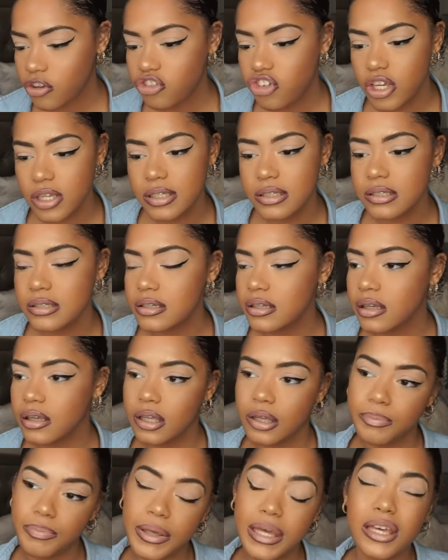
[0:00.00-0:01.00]
just
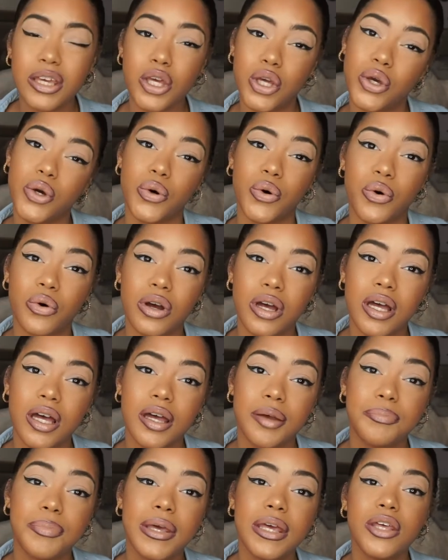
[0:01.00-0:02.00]
be you
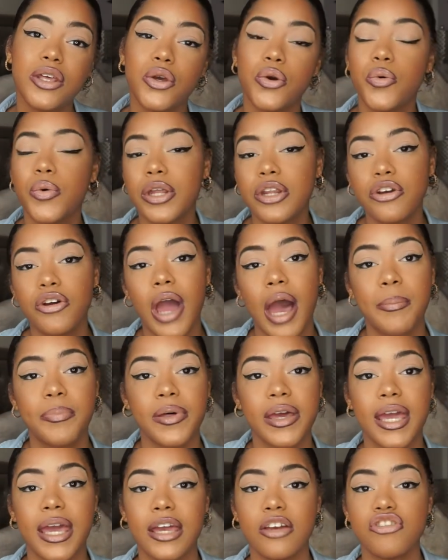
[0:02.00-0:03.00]
be you in your
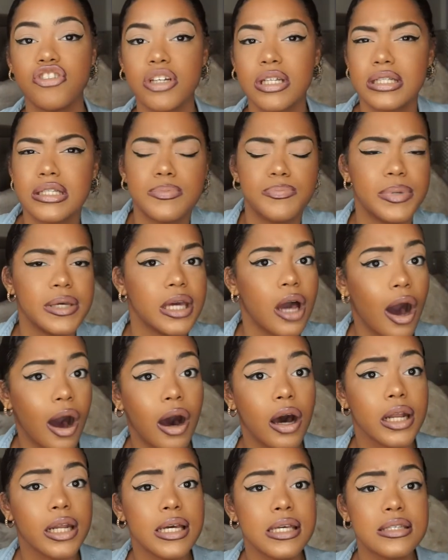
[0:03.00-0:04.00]
applications, be
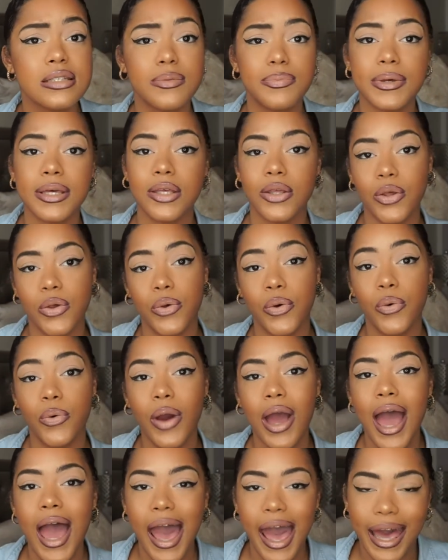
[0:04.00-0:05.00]
honest, be
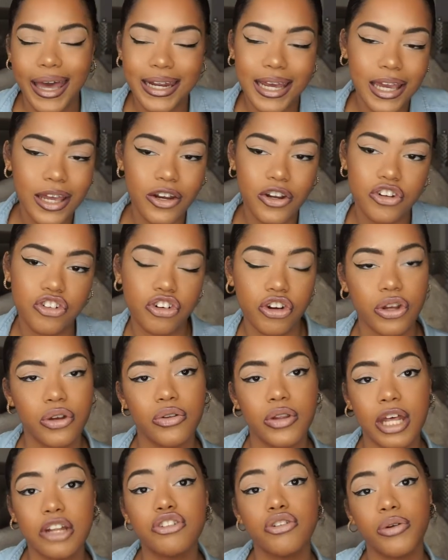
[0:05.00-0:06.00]
you, and I can assure
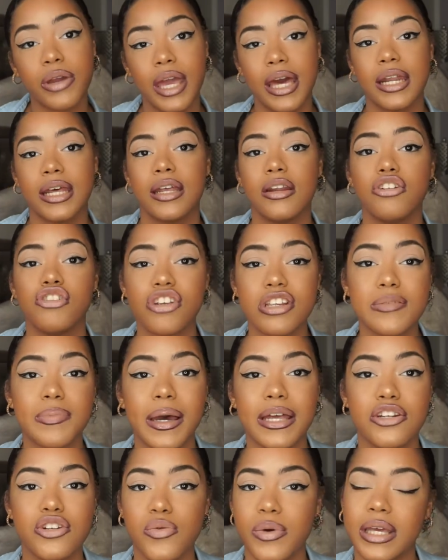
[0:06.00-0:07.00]
you that you'll get in just
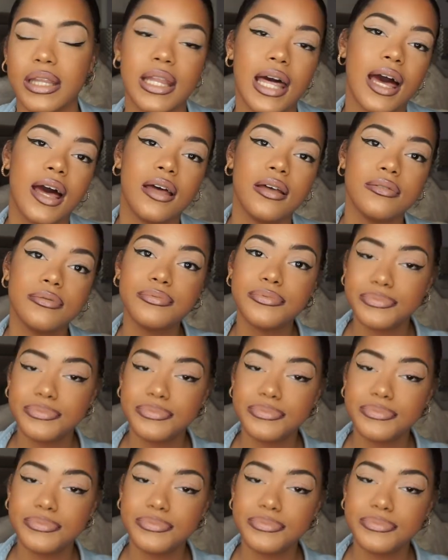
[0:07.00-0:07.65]
by doing that.